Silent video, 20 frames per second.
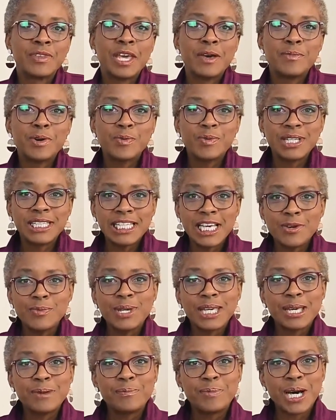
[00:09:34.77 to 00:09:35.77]
but we know we
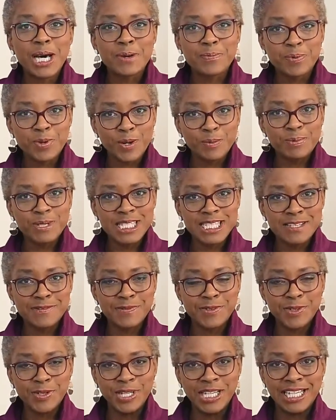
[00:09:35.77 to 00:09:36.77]
can buy a property
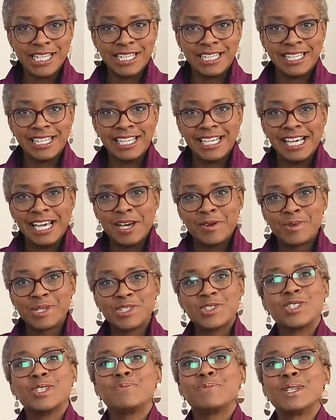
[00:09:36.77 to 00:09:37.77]
for her when
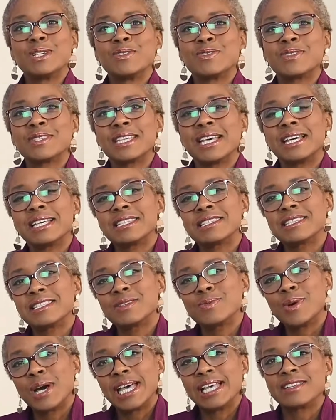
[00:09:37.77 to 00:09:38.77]
she moves to
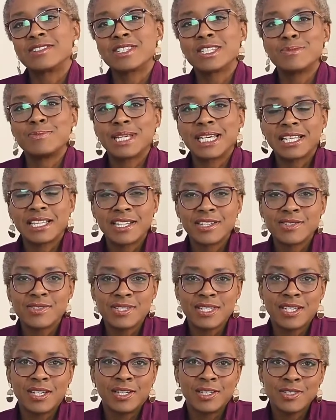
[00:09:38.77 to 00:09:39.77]
Wales to be
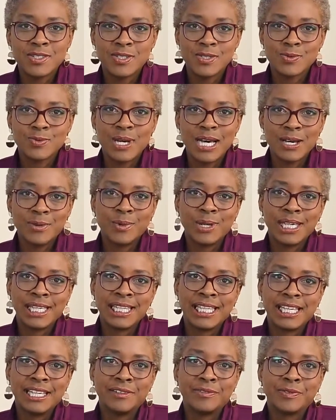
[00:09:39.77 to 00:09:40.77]
closer to where we
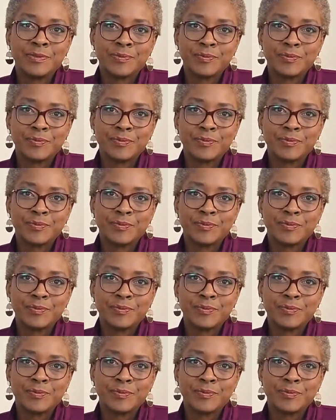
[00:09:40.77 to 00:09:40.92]
live.